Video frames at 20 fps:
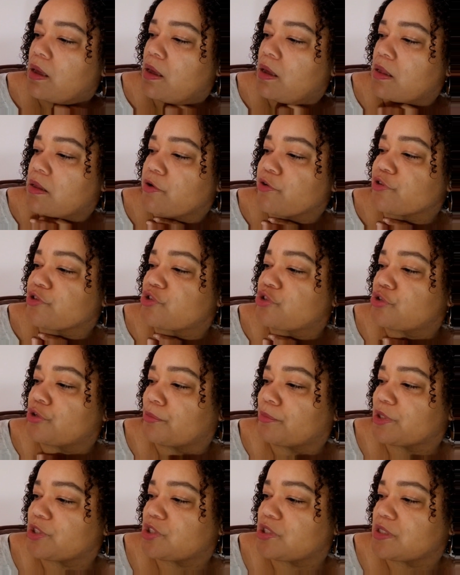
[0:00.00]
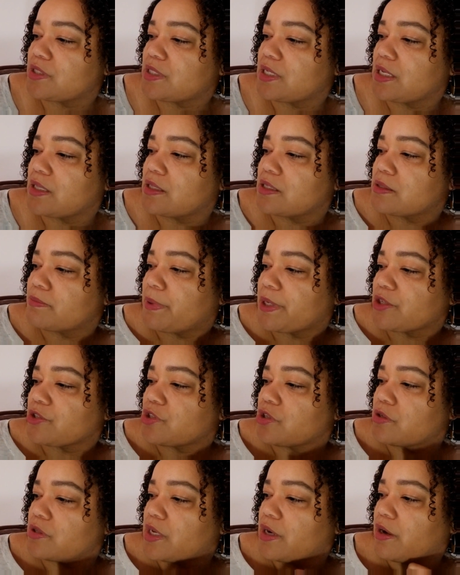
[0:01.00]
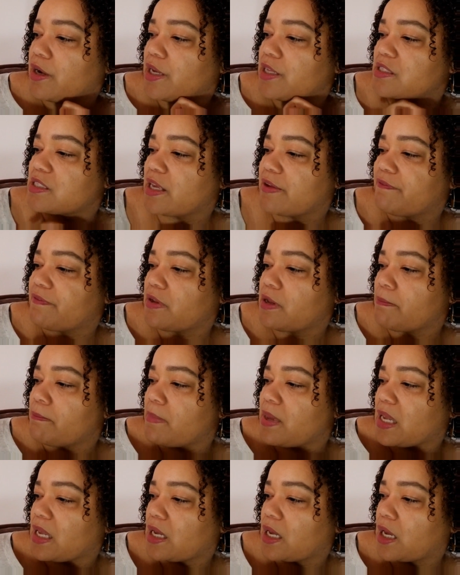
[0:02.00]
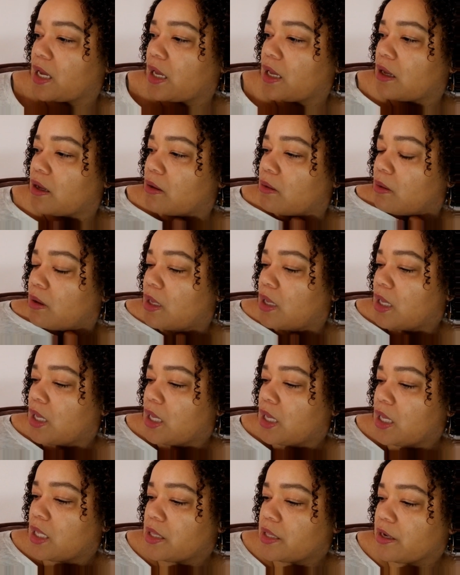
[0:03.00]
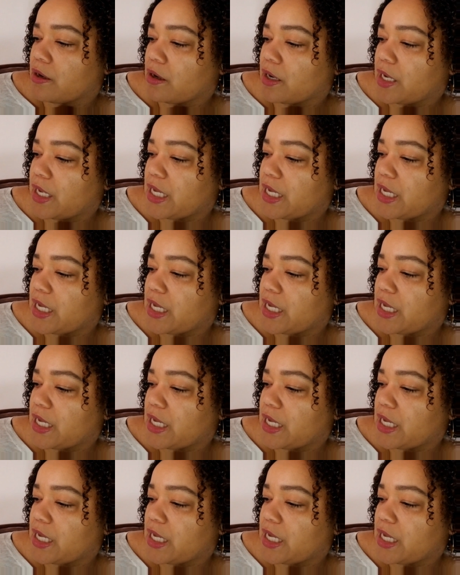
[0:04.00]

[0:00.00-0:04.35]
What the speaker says: There's so much to see in this picture. There is a flamingo. There